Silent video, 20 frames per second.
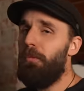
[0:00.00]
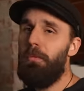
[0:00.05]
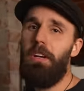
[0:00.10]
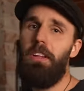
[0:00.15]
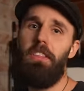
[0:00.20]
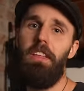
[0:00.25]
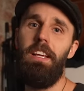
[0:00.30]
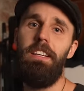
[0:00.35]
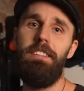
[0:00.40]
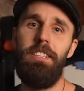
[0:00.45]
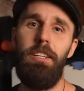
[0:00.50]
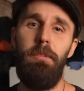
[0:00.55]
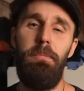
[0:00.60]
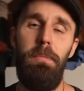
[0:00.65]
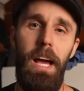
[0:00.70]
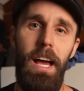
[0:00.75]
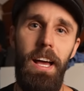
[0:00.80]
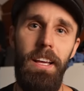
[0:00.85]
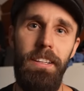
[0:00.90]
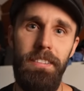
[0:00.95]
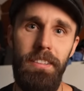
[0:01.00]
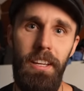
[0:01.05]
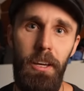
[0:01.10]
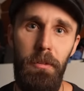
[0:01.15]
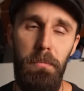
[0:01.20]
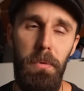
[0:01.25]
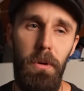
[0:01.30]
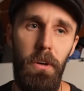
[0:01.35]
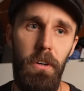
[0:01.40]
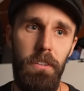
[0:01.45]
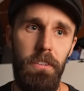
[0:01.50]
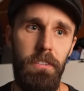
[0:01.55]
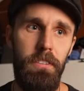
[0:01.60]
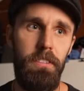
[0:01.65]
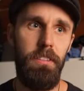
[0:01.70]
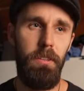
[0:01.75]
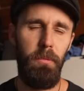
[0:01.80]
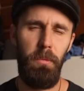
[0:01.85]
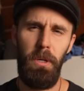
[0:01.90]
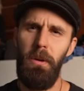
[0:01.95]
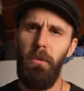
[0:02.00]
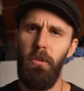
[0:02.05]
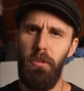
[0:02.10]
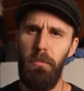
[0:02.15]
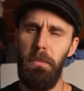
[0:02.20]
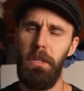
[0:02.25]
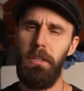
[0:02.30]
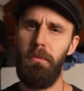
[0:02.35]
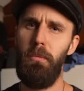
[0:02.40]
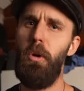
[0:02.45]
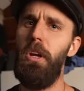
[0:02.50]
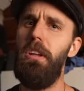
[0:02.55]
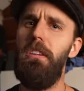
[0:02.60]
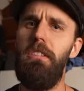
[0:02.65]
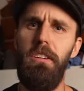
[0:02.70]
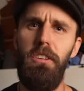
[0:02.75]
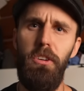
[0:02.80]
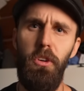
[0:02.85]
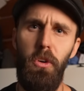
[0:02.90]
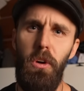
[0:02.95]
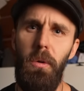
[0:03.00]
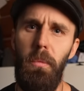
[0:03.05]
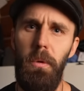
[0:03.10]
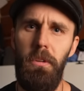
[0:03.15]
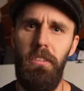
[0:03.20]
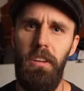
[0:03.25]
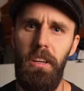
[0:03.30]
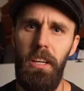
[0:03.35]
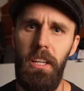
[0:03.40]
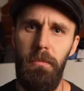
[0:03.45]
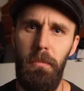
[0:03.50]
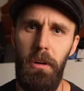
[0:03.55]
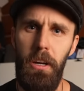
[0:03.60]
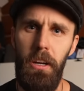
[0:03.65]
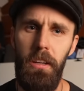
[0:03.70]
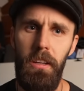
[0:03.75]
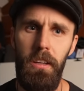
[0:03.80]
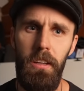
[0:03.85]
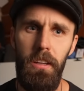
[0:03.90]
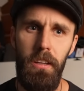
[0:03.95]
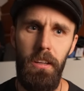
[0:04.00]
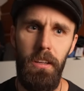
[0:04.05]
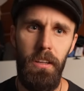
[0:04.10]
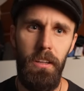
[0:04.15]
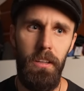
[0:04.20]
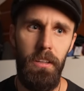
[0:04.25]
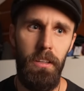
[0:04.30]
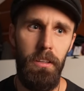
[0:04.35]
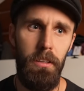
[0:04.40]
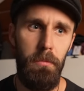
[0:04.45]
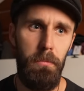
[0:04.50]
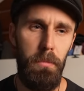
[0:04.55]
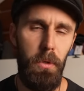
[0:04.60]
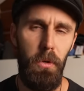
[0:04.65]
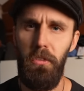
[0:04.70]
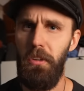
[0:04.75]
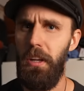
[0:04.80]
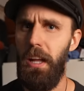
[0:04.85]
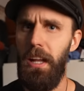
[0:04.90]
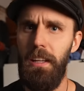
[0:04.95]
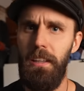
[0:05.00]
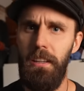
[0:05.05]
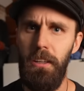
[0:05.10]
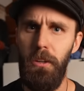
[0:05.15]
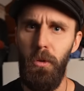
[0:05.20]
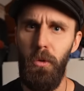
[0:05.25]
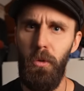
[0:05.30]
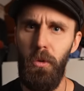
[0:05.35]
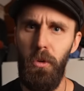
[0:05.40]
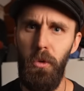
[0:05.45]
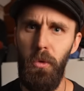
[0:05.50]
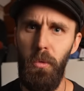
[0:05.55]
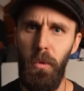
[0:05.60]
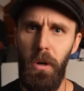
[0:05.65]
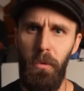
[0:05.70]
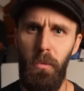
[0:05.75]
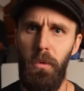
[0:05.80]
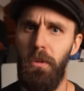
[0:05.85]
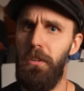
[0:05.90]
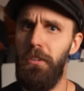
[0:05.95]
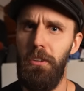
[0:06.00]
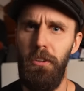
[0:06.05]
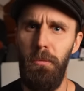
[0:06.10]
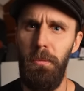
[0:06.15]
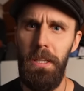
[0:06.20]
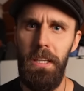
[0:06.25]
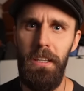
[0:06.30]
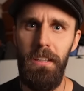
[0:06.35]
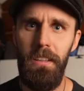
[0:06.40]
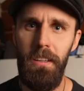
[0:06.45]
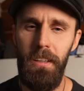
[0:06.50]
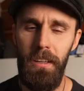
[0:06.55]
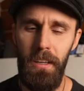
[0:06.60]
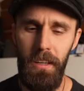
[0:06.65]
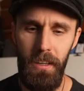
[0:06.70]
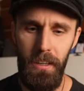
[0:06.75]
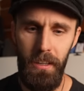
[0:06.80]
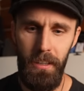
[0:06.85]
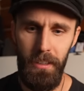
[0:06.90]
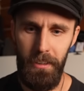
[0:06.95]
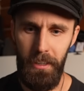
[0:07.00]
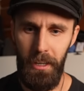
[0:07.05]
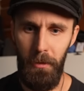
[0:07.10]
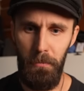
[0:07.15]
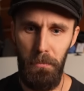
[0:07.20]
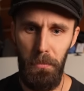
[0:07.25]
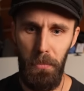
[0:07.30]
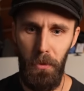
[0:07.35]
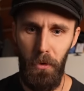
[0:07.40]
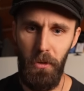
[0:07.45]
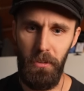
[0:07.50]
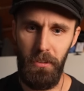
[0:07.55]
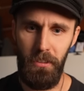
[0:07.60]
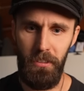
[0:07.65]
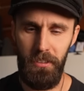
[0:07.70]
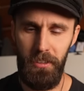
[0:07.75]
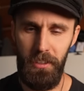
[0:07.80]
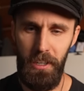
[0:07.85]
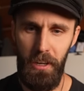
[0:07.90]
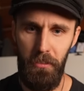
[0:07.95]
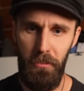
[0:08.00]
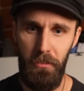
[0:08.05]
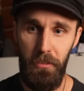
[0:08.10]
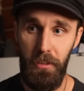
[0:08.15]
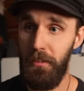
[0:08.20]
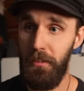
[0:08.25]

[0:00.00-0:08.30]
many things in the past I bought when I was a bit more insecure, I would say, in my personality or who I wanted to be. Then I bought stuff